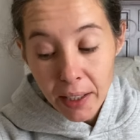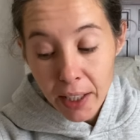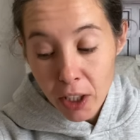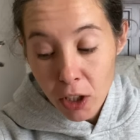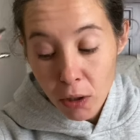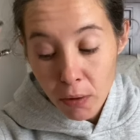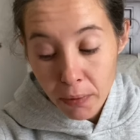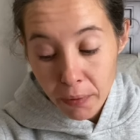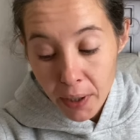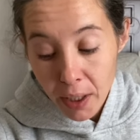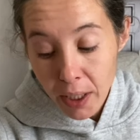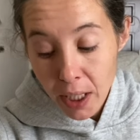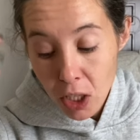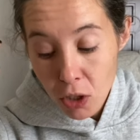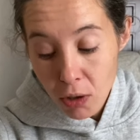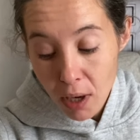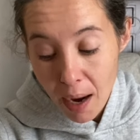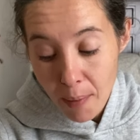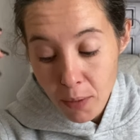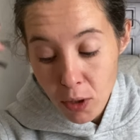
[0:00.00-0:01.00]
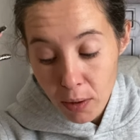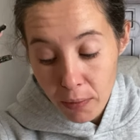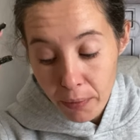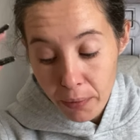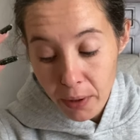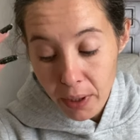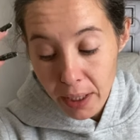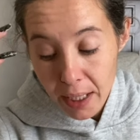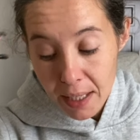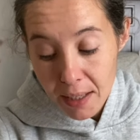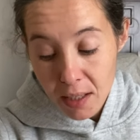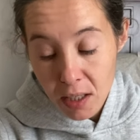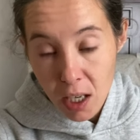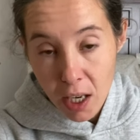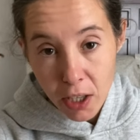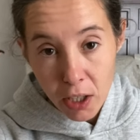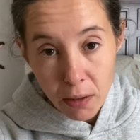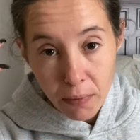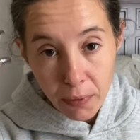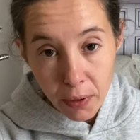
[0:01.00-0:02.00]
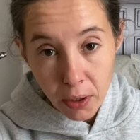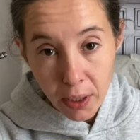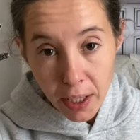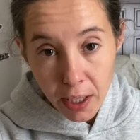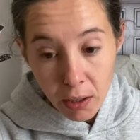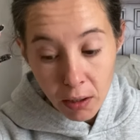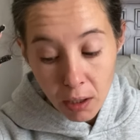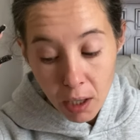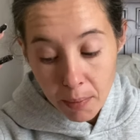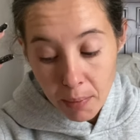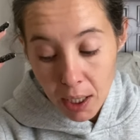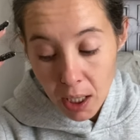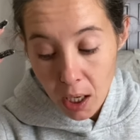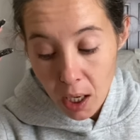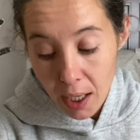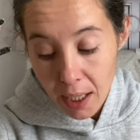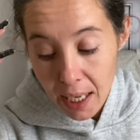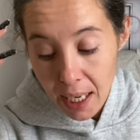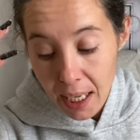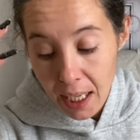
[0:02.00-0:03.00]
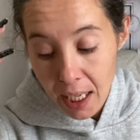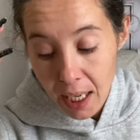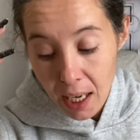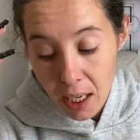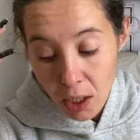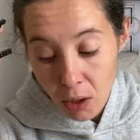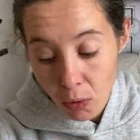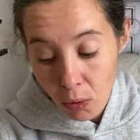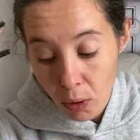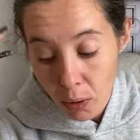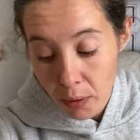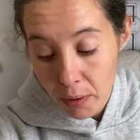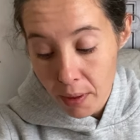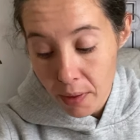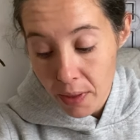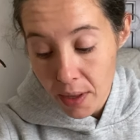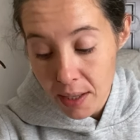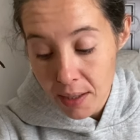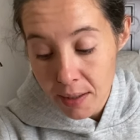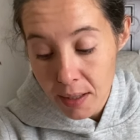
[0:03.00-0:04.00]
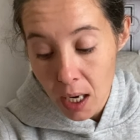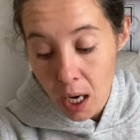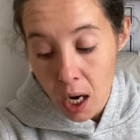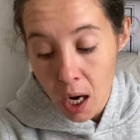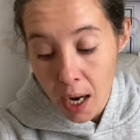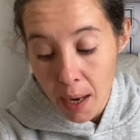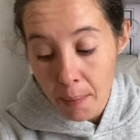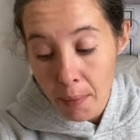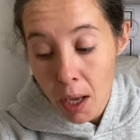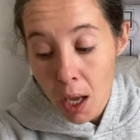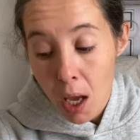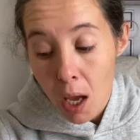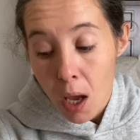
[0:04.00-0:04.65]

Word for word: Like you're feeling trapped, you're feeling stuck, you feel like you're maybe not gaining any growth at this time.